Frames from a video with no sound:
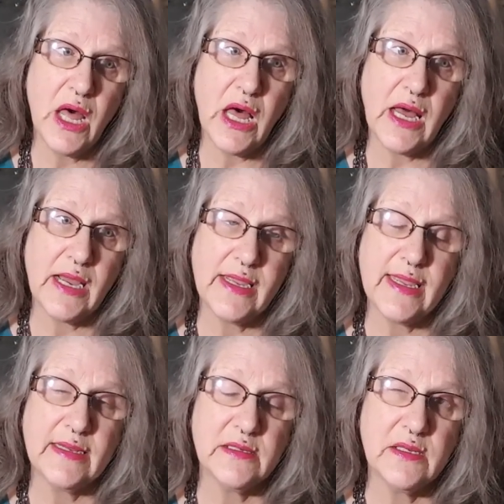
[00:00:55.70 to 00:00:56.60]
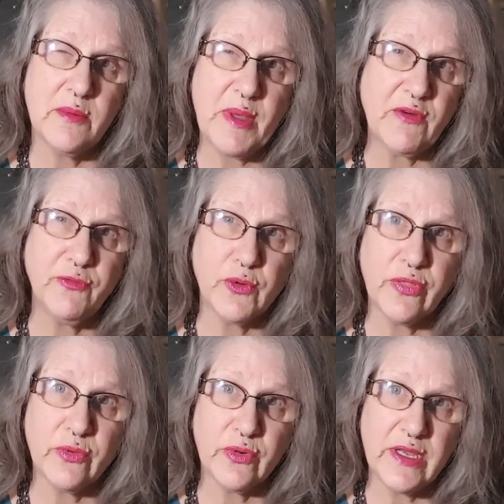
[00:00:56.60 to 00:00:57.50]
about
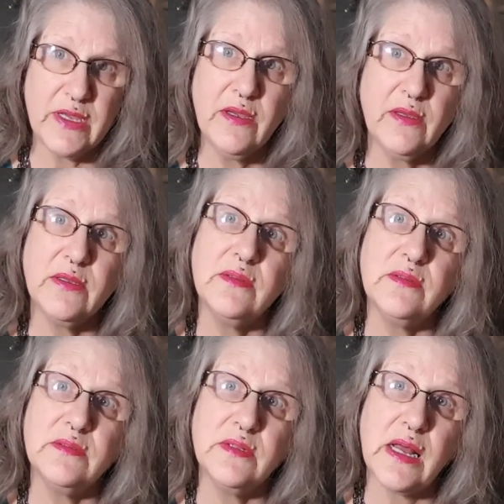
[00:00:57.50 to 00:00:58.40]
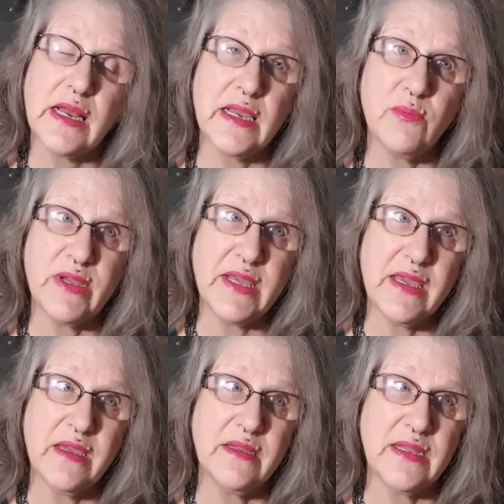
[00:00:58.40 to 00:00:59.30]
4:30, I went
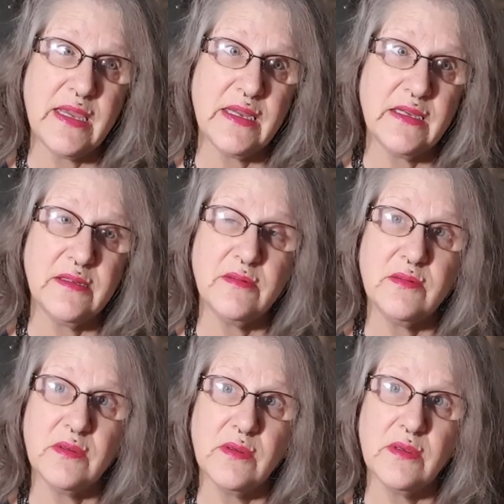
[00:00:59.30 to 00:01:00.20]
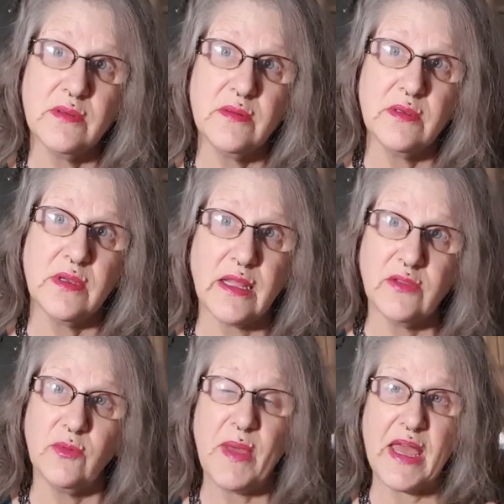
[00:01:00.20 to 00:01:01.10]
ahead and got
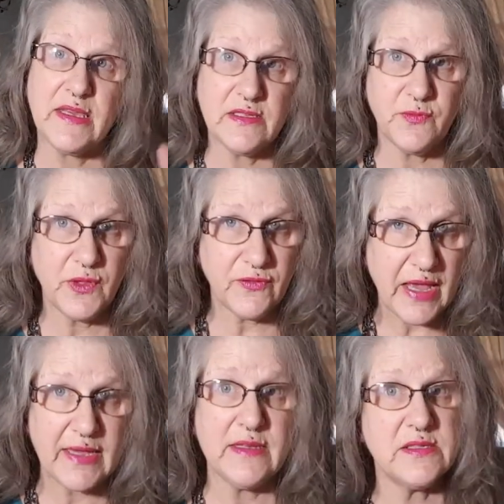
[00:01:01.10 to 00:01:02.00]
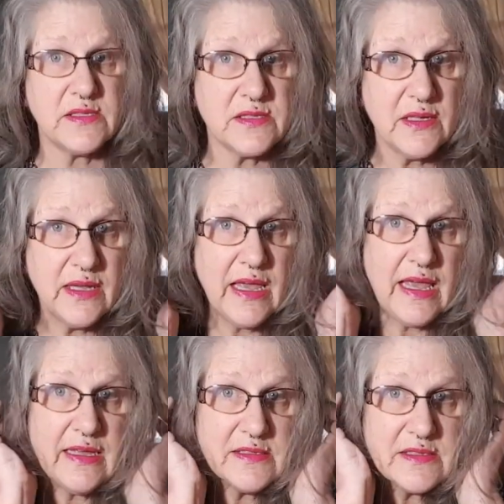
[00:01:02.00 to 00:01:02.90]
little baggies full of ice
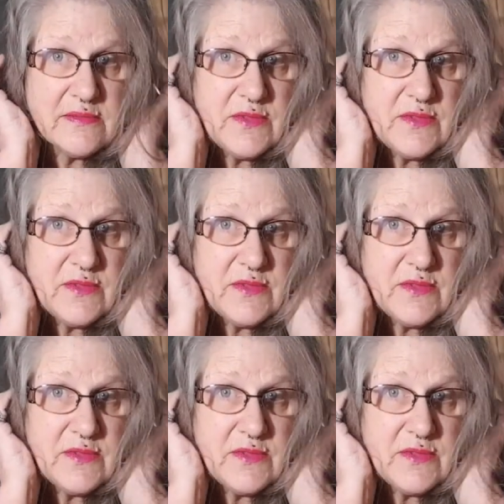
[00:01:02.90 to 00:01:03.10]
and,